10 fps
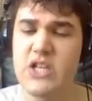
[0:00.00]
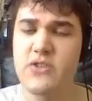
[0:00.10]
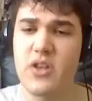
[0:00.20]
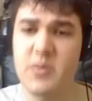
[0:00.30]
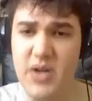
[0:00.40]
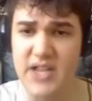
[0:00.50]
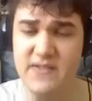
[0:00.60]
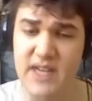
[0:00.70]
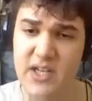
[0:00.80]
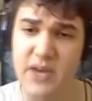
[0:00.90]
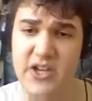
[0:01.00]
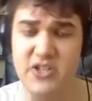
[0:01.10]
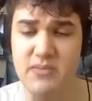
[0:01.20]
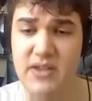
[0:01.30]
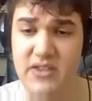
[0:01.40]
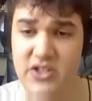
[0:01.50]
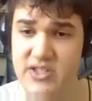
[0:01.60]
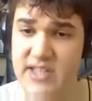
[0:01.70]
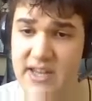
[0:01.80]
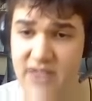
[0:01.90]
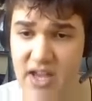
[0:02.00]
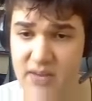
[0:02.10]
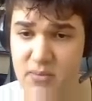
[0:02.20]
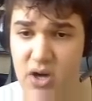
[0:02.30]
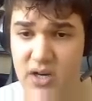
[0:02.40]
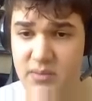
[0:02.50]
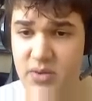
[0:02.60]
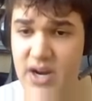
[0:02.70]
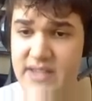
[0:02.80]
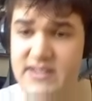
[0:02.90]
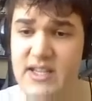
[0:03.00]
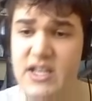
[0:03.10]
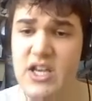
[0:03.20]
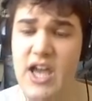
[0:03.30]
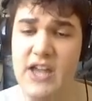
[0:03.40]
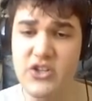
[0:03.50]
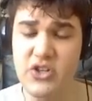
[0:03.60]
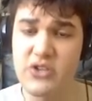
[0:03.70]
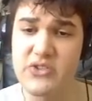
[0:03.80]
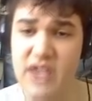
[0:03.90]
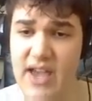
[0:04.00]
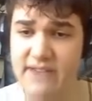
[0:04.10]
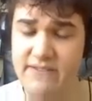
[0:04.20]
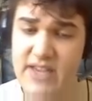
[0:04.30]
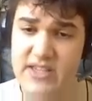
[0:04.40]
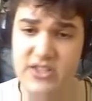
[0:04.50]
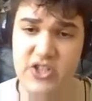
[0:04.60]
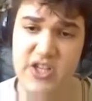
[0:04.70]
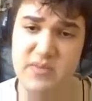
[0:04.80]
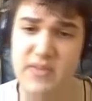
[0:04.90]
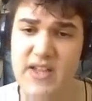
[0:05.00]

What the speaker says: You've got the price valuation method, just leave that at market price, and you can also have fees adjustment.